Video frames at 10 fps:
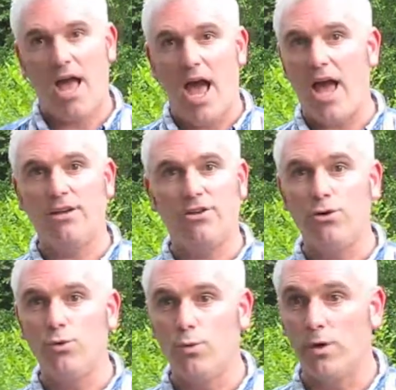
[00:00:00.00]
and
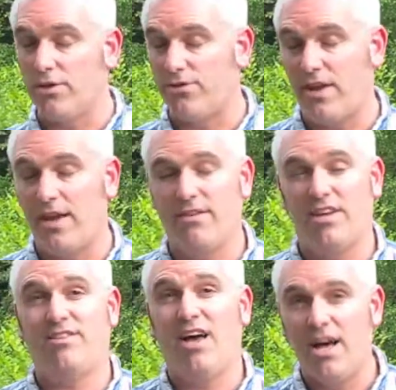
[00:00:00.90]
you will save
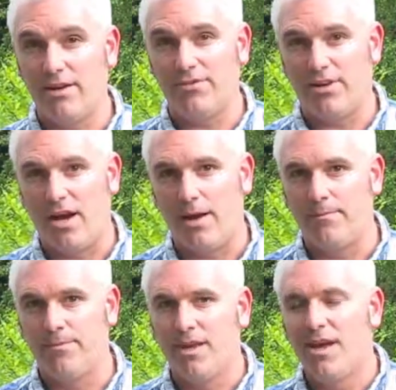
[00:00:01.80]
a ton of time.
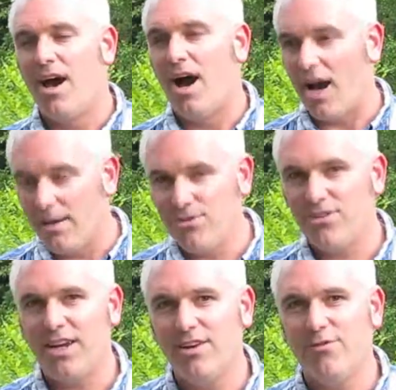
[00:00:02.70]
I'm
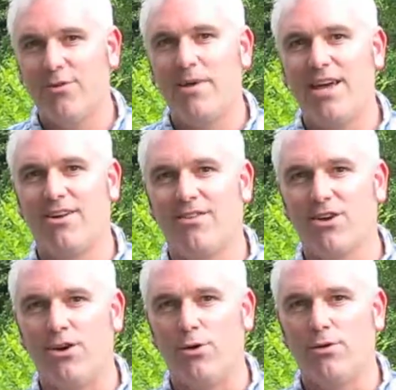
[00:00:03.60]
Shane for Man on the
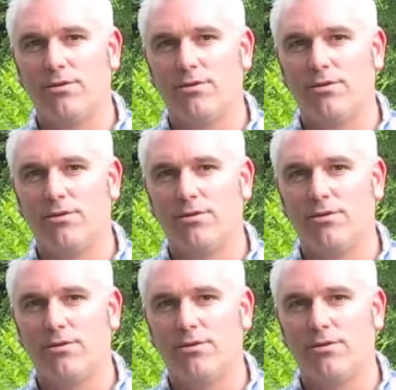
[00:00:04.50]
Go.